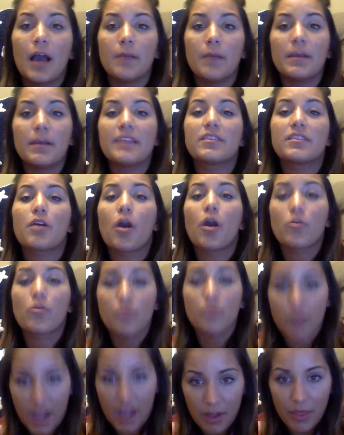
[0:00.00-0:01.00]
It's
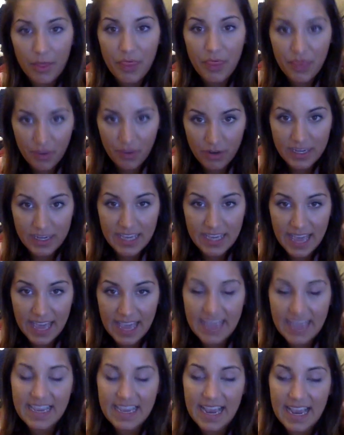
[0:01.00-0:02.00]
around
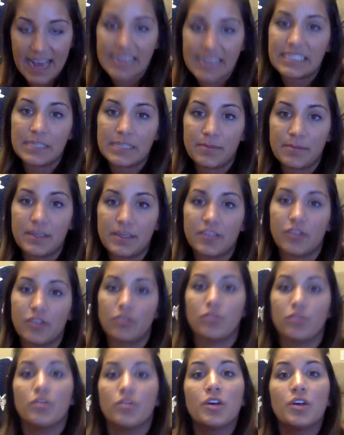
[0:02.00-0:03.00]
38 ATP
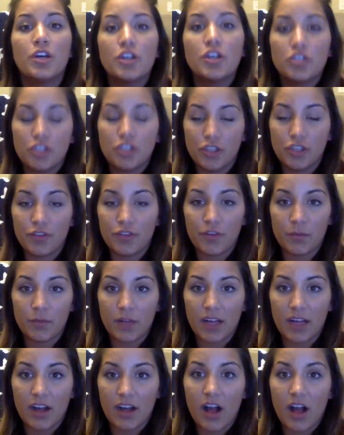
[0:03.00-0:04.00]
total, 2 from
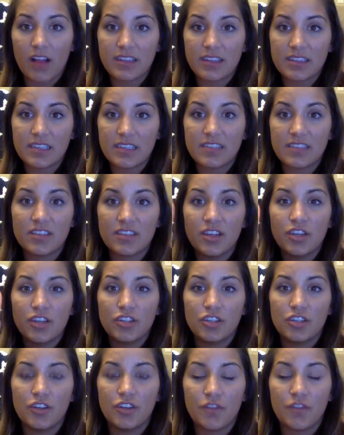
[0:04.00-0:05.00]
glycolysis,
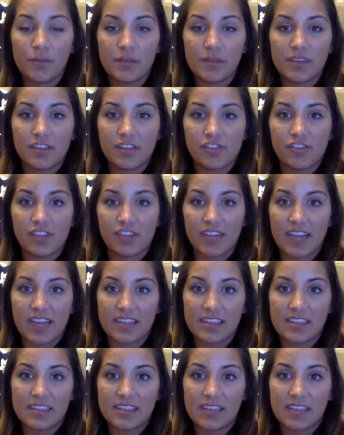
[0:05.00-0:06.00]
2 from the citric
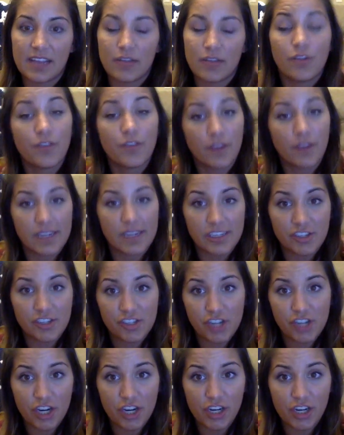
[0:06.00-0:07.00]
acid cycle for each
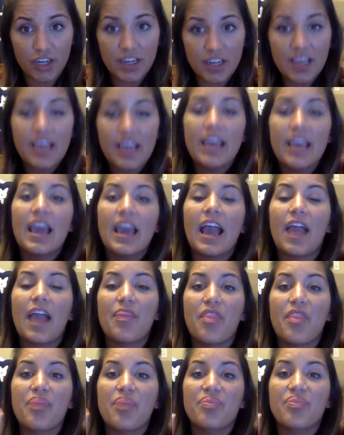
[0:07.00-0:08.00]
turn, and
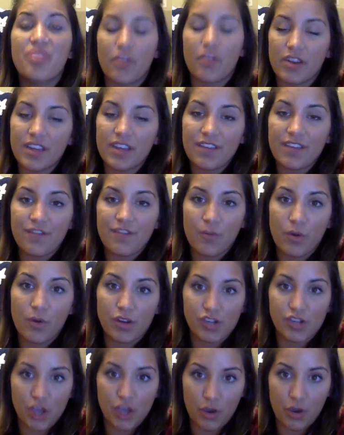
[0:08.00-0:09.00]
then 34
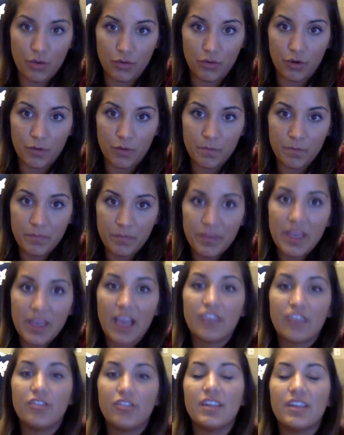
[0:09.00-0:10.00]
total.
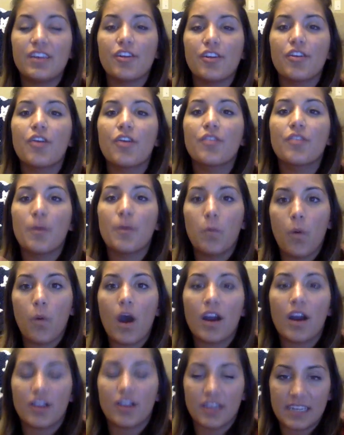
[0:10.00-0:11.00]
And you need to know that
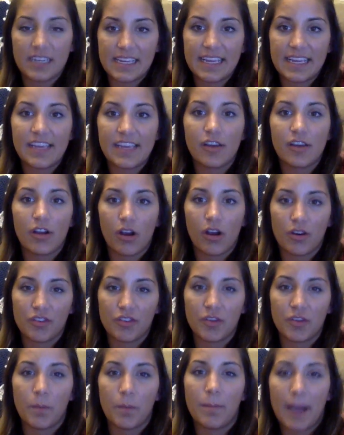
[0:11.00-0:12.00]
water and heat are
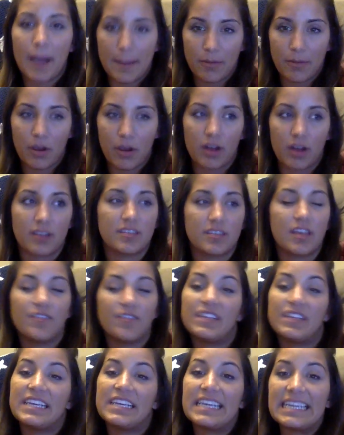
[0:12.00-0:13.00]
also byproducts of
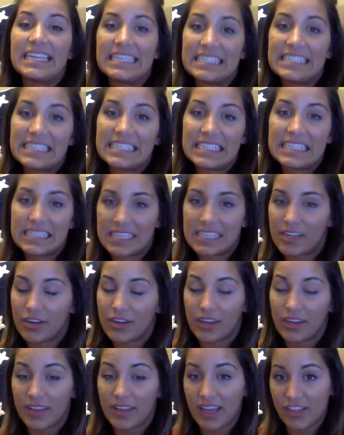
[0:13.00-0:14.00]
the ETC, or
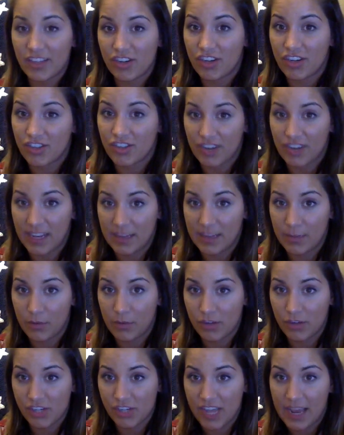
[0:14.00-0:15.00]
electron
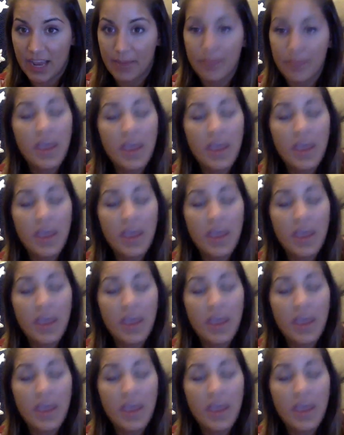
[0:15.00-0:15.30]
transport chain.